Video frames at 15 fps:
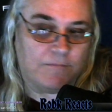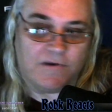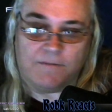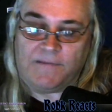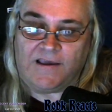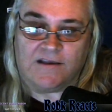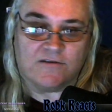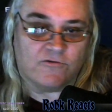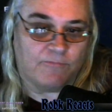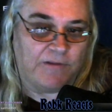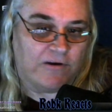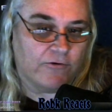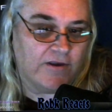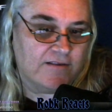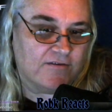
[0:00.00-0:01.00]
but man, it's
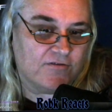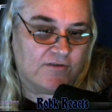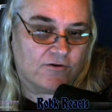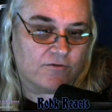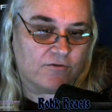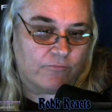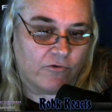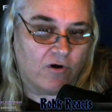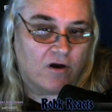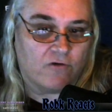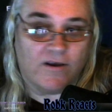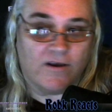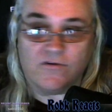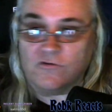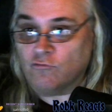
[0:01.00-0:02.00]
been great to see her progress,